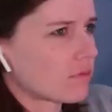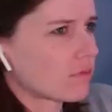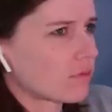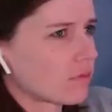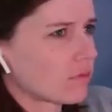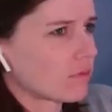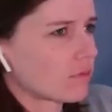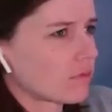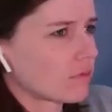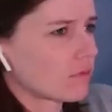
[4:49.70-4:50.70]

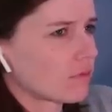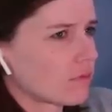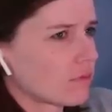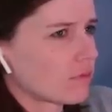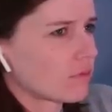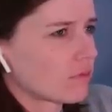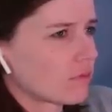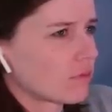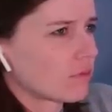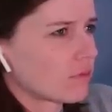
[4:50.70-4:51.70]
(silent)